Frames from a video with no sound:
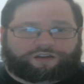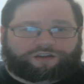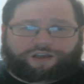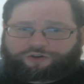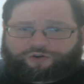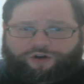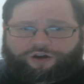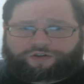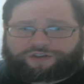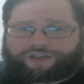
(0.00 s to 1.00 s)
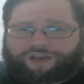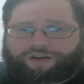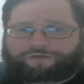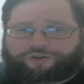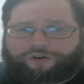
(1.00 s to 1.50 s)
King Trode is the
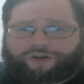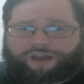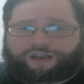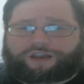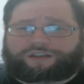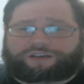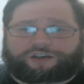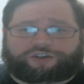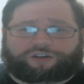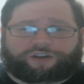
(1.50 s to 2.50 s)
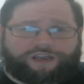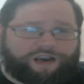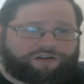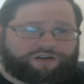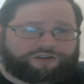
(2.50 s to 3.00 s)
king of Trodain and the titular
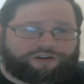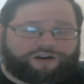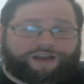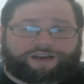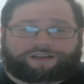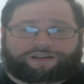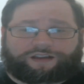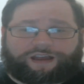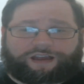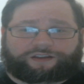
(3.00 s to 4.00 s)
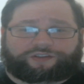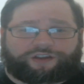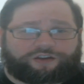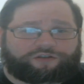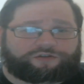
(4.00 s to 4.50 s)
character as
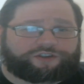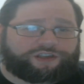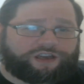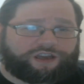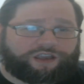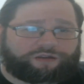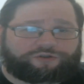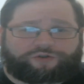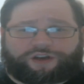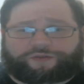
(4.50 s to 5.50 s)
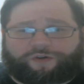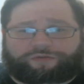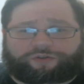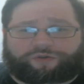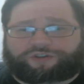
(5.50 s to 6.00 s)
the Cursed King. He was
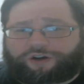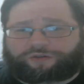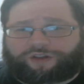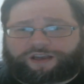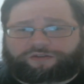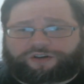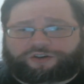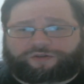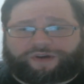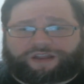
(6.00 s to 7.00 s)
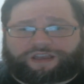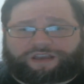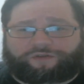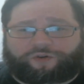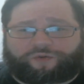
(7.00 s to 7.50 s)
transformed to a toad-like creature by the
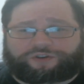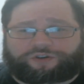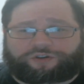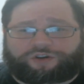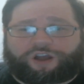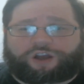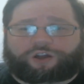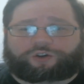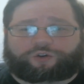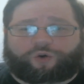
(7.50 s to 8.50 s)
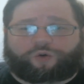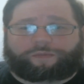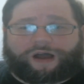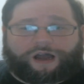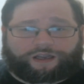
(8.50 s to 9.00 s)
evil wizard
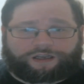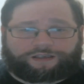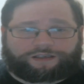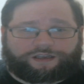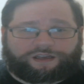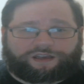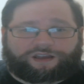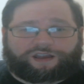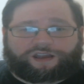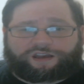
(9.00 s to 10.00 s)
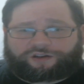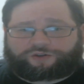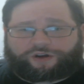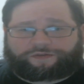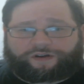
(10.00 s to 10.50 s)
Dolmagus, and is
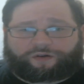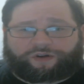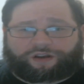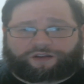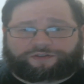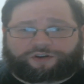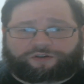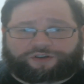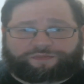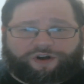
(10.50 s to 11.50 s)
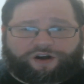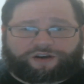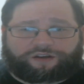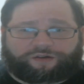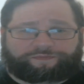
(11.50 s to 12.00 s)
trying to find a way to lift the curse upon
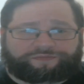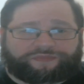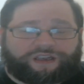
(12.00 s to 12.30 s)
him.